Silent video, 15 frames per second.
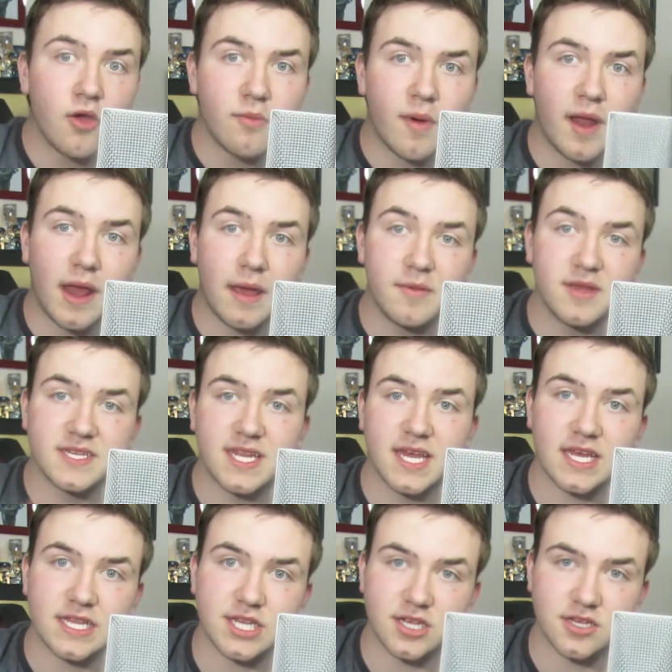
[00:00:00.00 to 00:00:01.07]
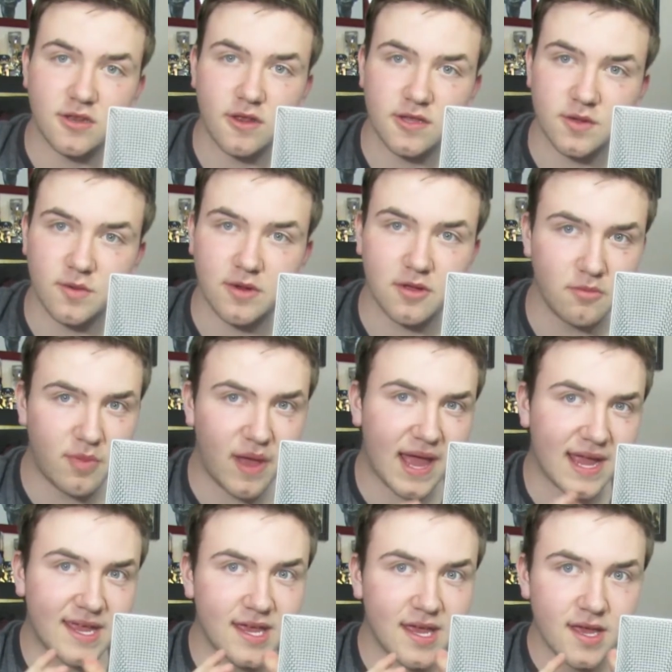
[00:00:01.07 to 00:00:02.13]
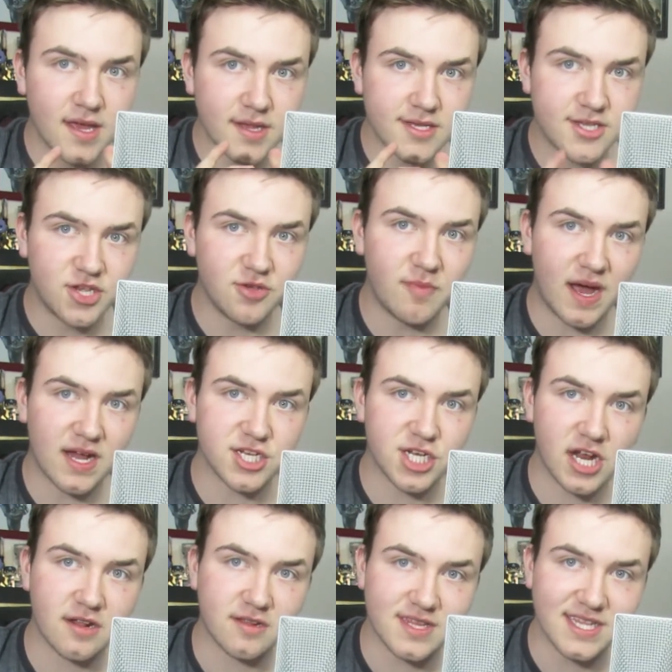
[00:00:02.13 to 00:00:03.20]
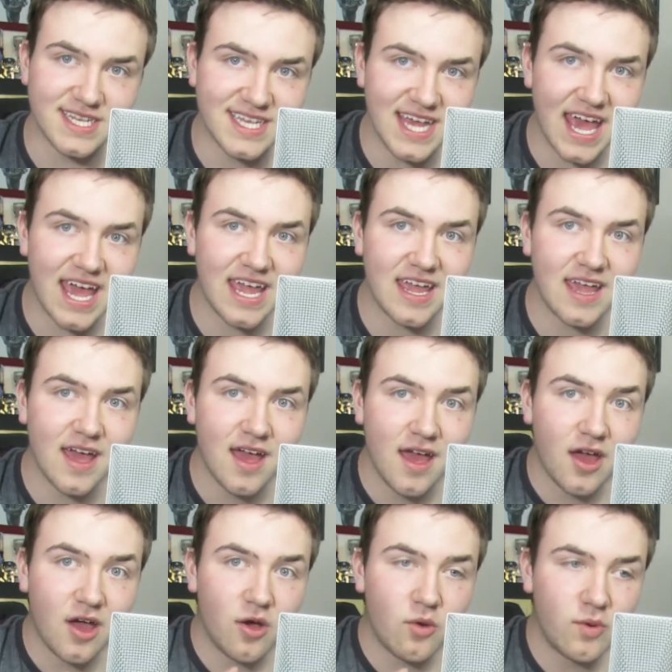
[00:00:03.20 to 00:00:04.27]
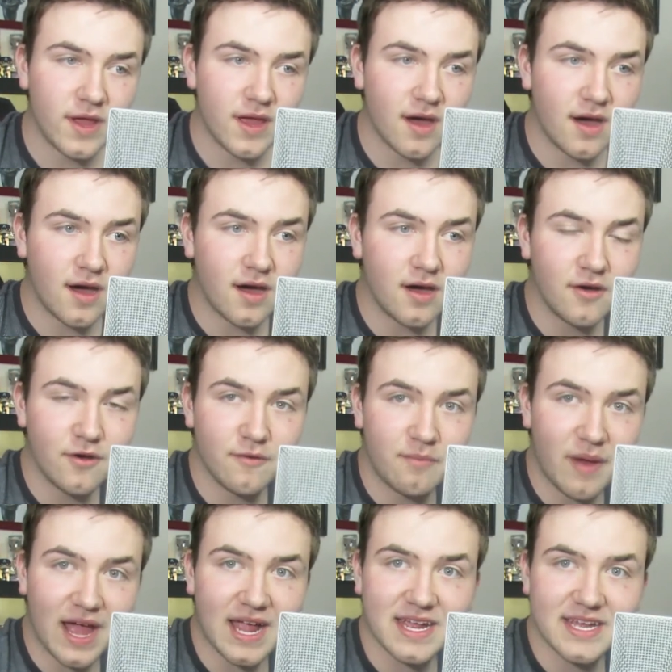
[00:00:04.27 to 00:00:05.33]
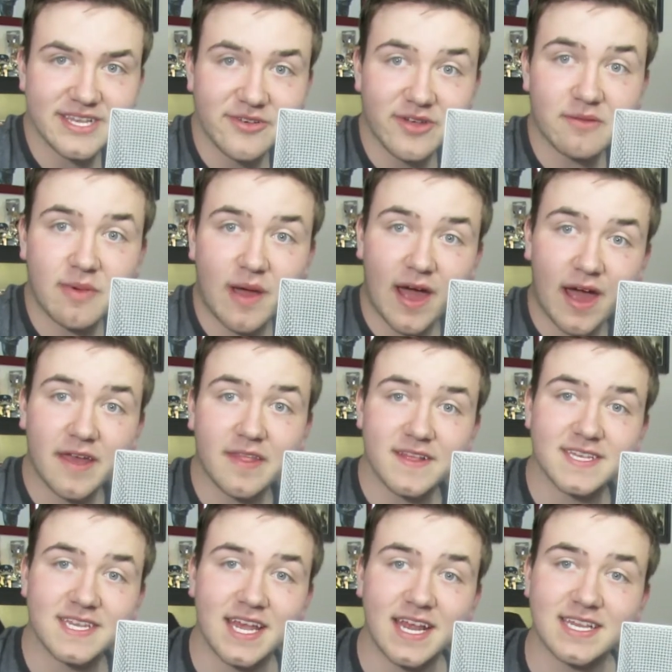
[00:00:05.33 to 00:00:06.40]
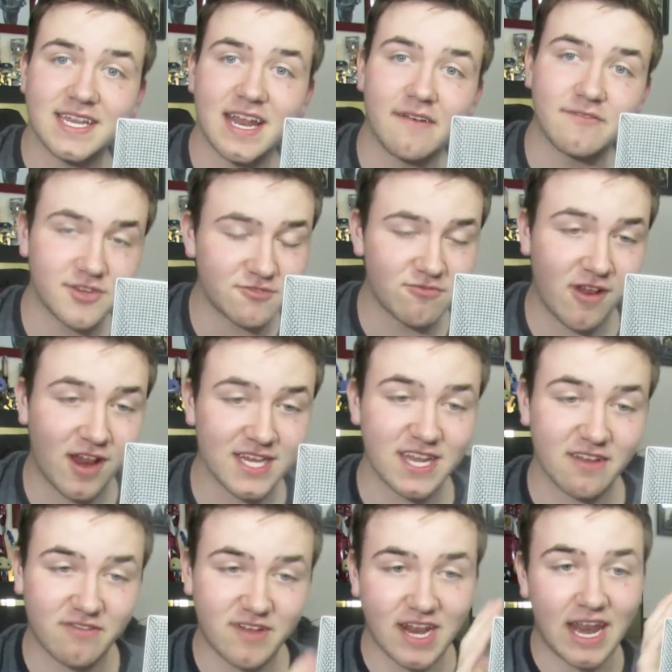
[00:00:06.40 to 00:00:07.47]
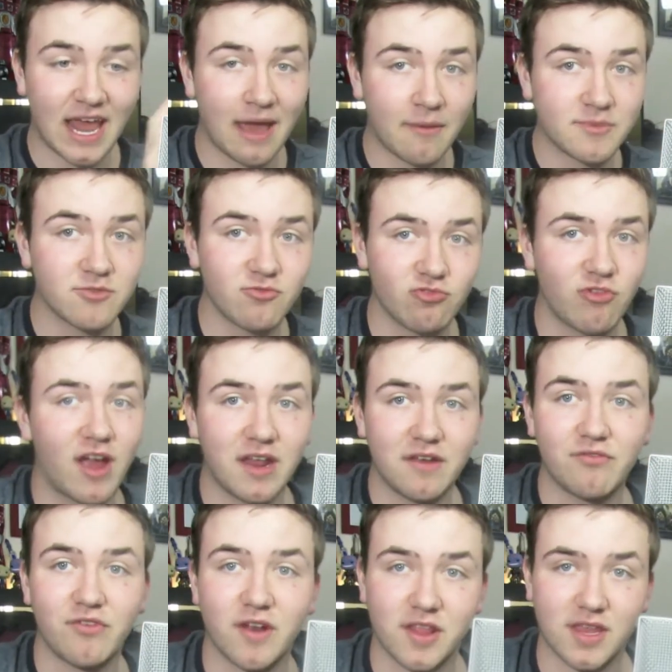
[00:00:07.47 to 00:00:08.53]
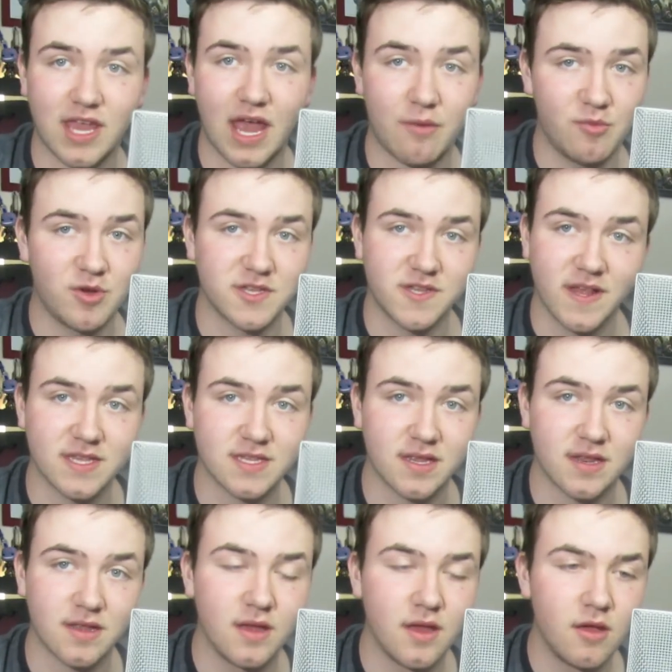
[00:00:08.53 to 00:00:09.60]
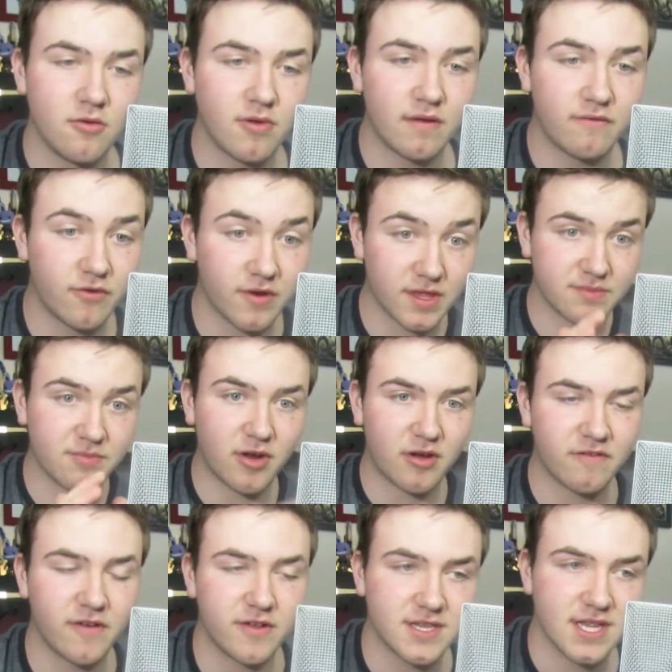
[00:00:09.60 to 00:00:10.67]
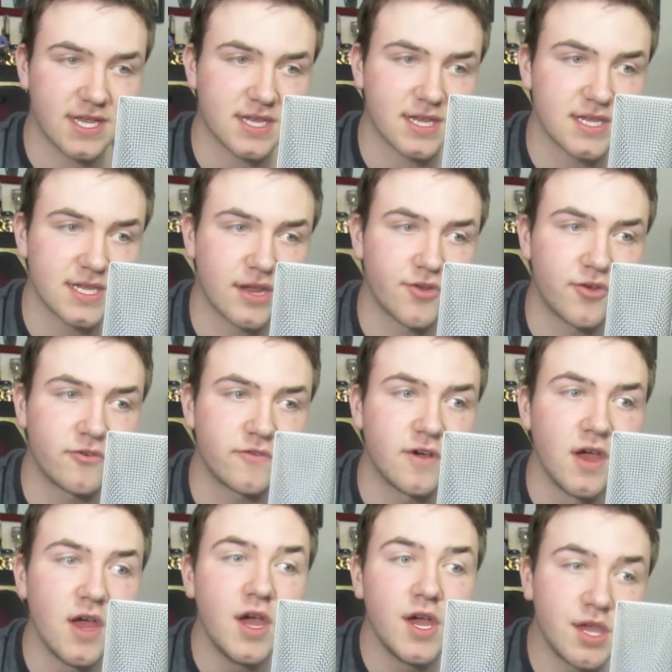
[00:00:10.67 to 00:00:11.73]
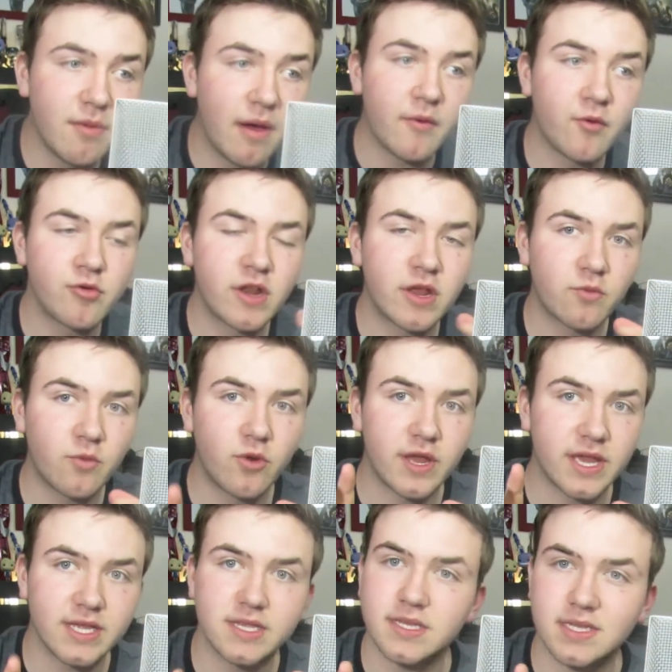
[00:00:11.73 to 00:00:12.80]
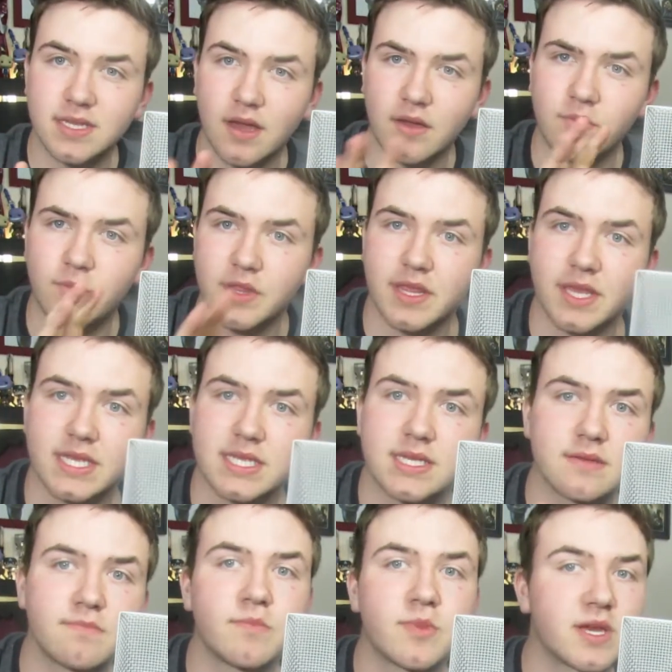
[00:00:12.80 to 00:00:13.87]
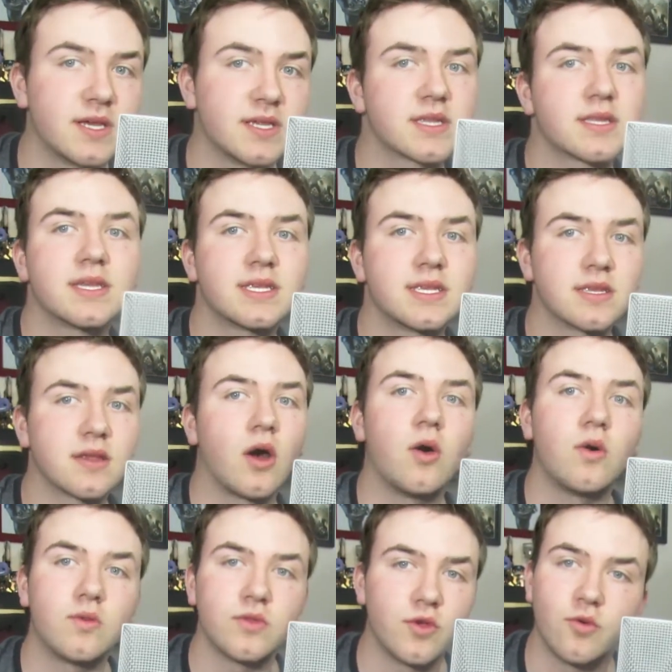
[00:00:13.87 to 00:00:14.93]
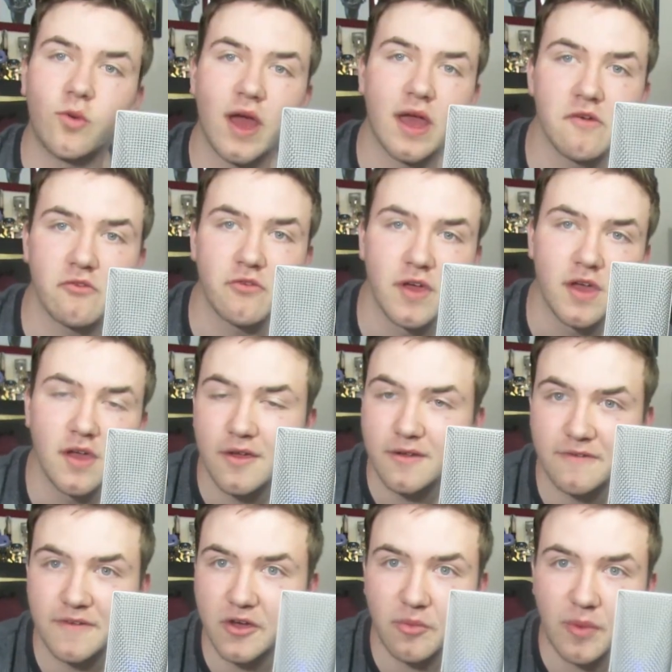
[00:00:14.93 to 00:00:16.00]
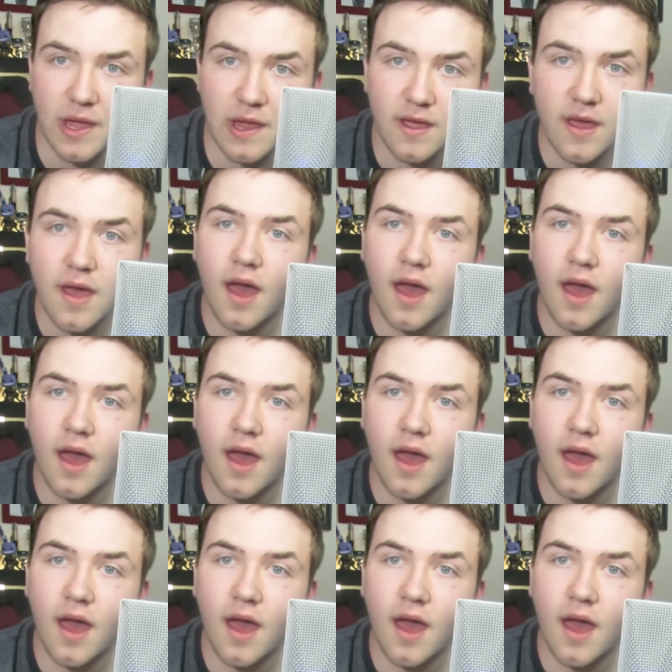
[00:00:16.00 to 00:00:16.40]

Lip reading: my name is Studios and welcome back to my channel. Today we are back doing behind the scenes, and I've just realised I've clapped right in front of the camera, so that's right in front of this microphone, so that's gonna sound awful. You might be wondering what is up with this, because this is a whole new way of filming.